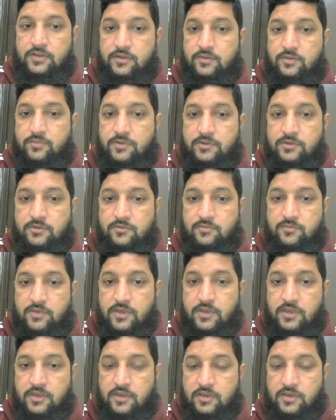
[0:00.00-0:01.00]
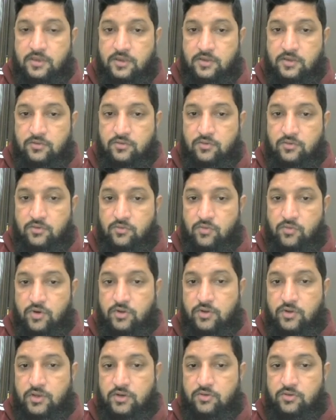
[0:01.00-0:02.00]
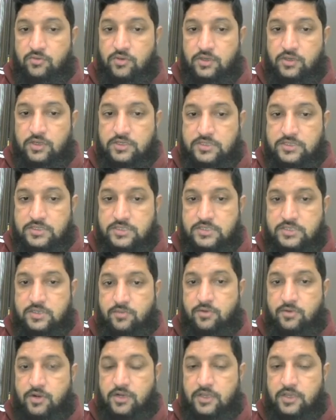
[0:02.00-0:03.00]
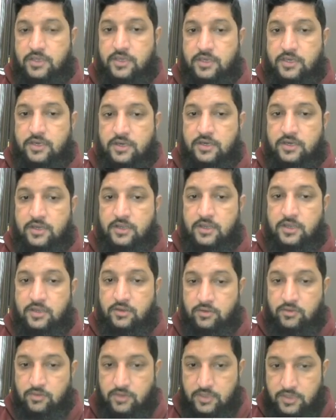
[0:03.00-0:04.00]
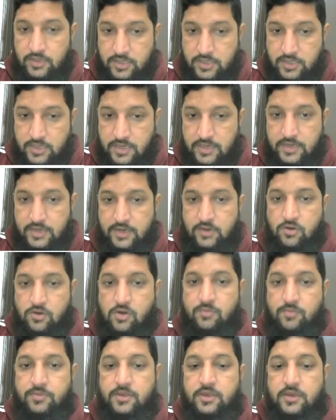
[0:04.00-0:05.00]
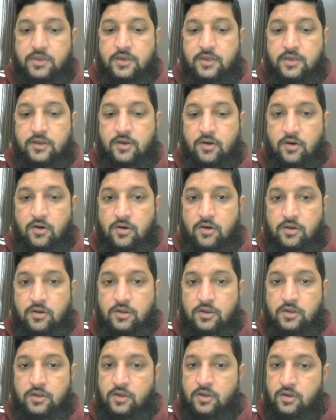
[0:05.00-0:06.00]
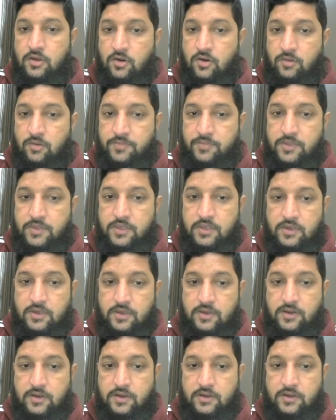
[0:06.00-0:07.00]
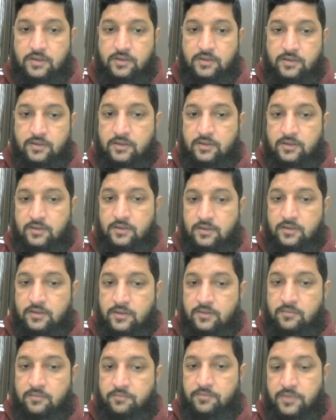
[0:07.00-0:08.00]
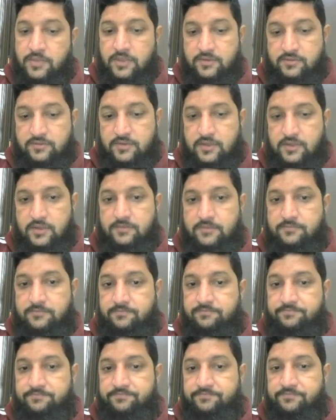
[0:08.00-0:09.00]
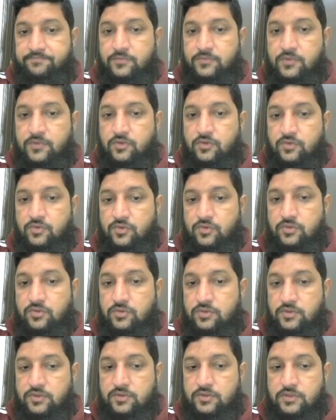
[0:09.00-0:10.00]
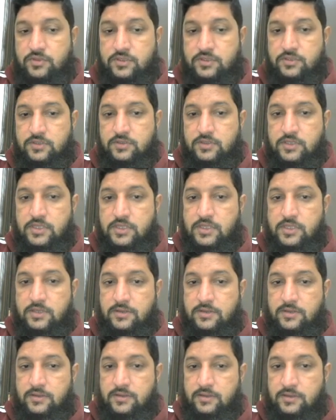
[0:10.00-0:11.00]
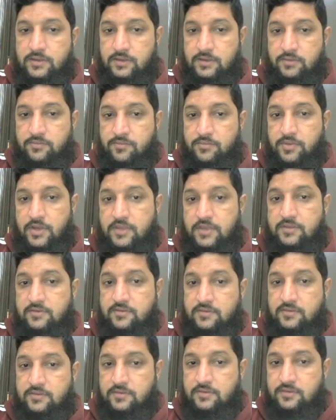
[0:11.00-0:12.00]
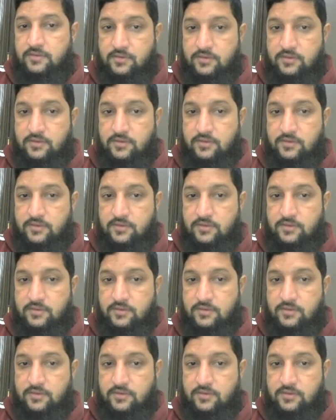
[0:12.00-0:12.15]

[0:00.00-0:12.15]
rupees is mine. So what you can do, you can just double click here, you can drag and drop here, or copy and paste here. So this is the price